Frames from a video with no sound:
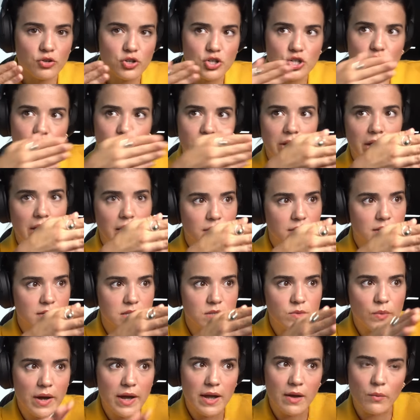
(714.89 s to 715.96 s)
shooting it
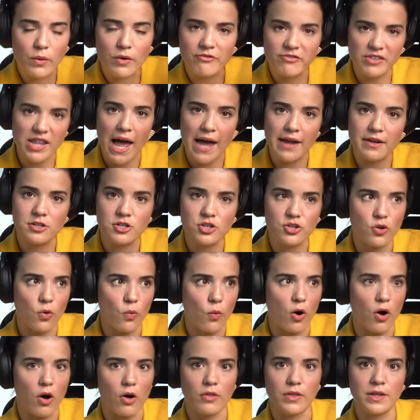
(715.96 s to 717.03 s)
this way, it would flatten to the
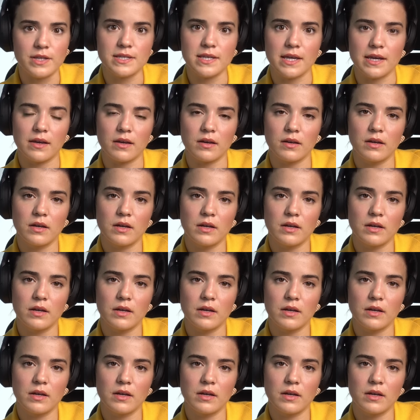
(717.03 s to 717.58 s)
wall that's like